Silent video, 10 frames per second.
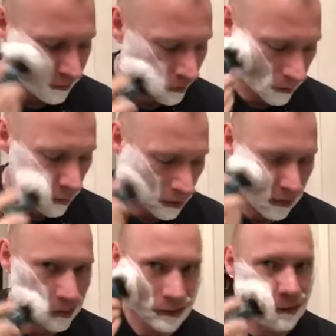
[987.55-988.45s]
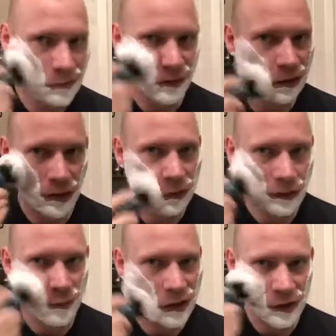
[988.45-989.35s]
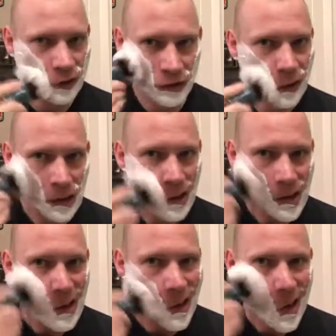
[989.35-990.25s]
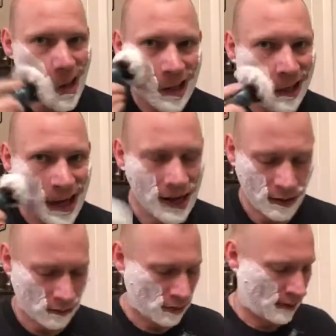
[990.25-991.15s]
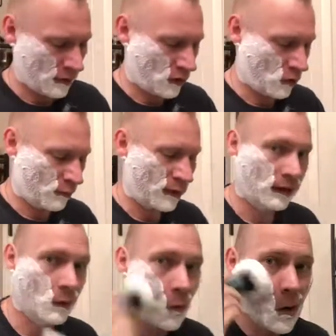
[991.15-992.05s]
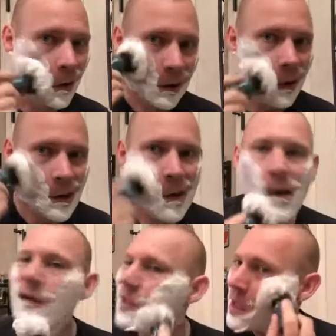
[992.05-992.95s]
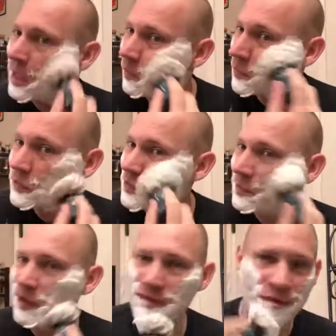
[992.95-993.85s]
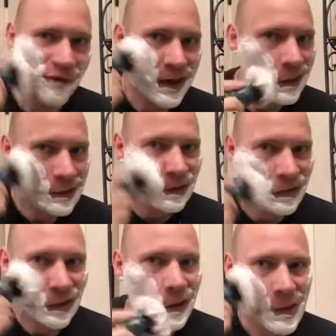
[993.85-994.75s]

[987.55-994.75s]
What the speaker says: So all I did was load the brush, and now I'm incorporating the water, and I'm using my face